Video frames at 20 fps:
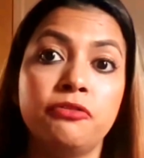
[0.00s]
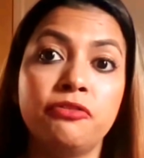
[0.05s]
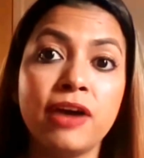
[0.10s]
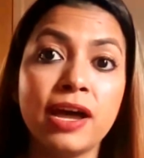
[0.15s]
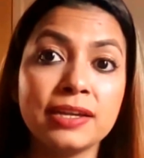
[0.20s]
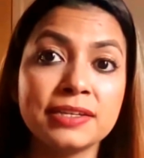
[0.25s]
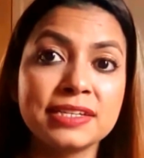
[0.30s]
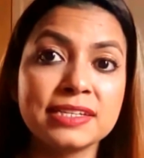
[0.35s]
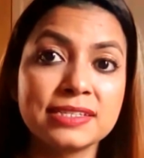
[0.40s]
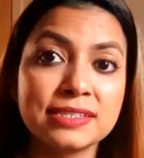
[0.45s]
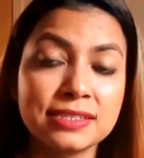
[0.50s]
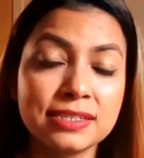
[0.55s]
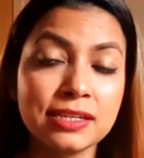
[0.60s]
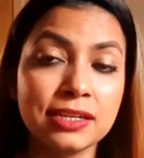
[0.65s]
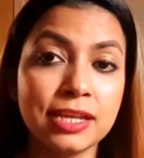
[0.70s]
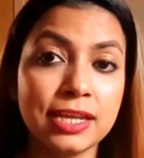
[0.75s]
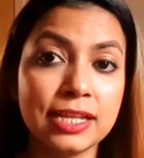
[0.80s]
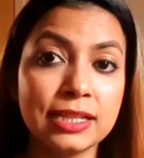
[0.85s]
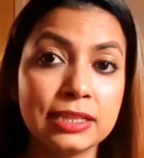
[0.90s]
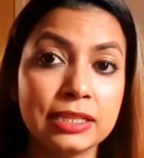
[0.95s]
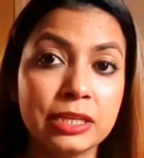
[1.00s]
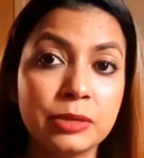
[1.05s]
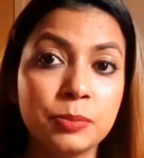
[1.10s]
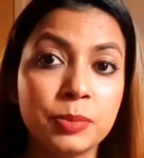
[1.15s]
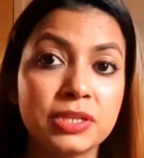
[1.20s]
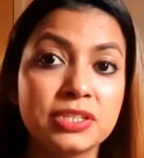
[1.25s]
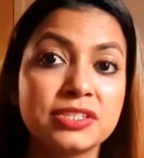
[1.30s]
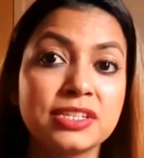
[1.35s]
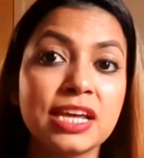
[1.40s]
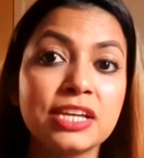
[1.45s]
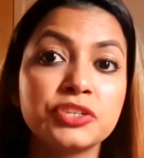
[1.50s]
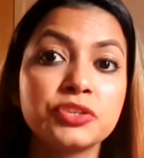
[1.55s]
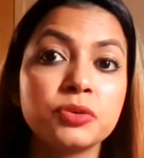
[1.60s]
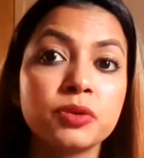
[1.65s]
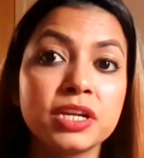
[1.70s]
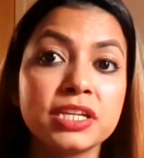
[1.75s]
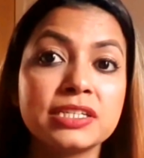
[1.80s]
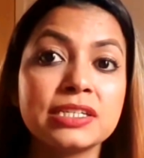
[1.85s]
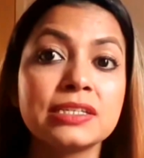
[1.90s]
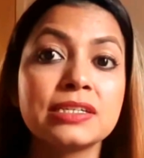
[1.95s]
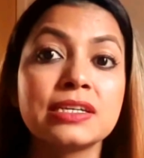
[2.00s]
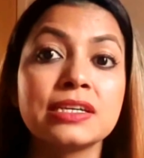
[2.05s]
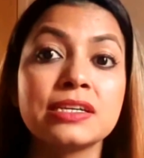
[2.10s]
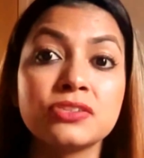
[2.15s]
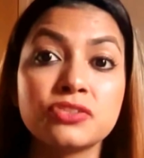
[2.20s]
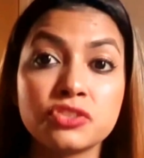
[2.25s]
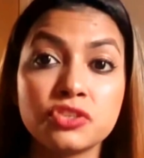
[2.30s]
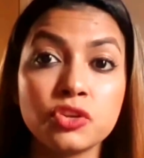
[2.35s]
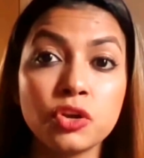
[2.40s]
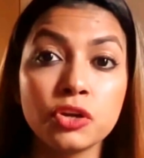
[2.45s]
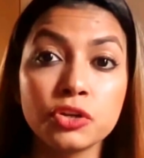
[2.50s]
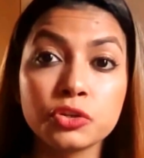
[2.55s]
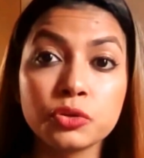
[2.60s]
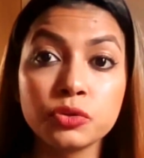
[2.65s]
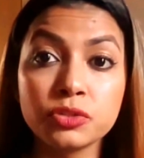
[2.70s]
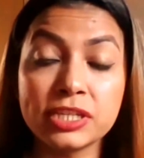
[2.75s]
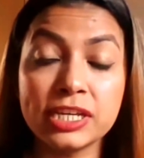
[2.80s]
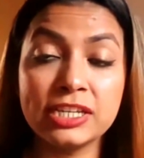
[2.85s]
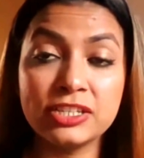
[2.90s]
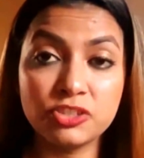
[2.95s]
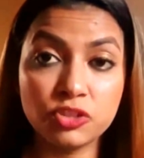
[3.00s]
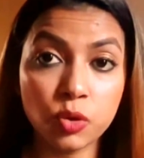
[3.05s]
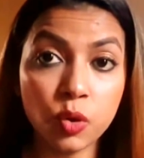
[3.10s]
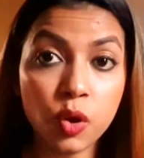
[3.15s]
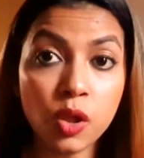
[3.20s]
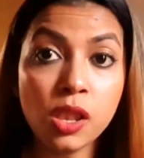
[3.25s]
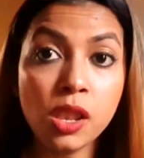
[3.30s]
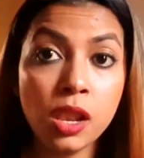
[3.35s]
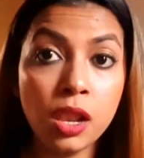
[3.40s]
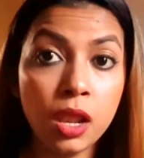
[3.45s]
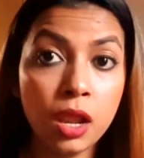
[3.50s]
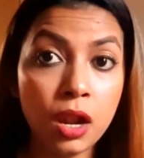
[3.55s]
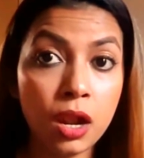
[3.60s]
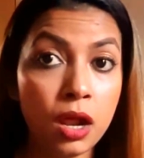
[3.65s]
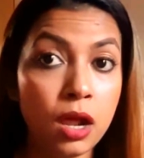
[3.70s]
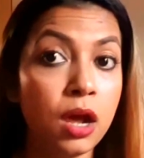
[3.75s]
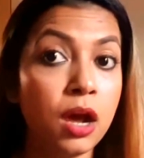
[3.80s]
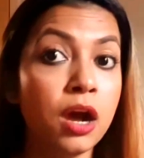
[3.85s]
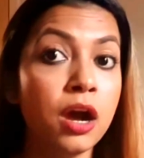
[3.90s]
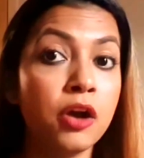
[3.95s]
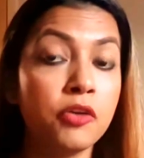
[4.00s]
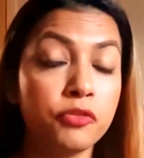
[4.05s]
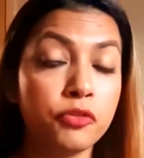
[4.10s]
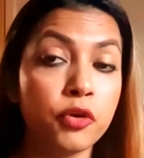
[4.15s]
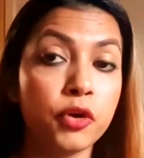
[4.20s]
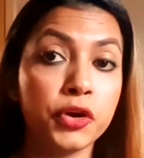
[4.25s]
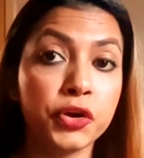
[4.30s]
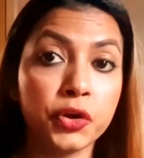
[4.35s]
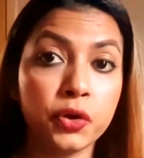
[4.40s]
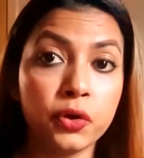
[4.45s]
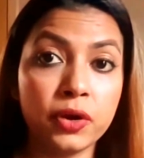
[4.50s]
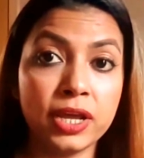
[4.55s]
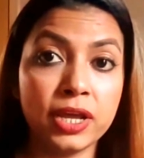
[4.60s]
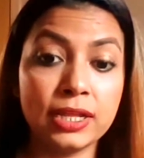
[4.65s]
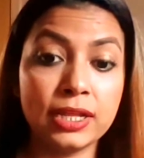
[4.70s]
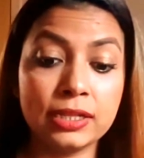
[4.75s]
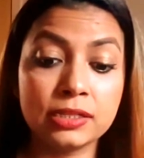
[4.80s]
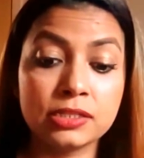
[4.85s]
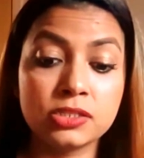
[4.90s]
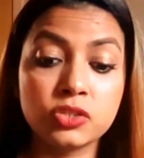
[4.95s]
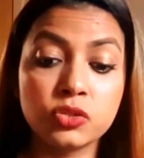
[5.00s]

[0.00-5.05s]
fat is still healthy, but saturated is not good at all for your health.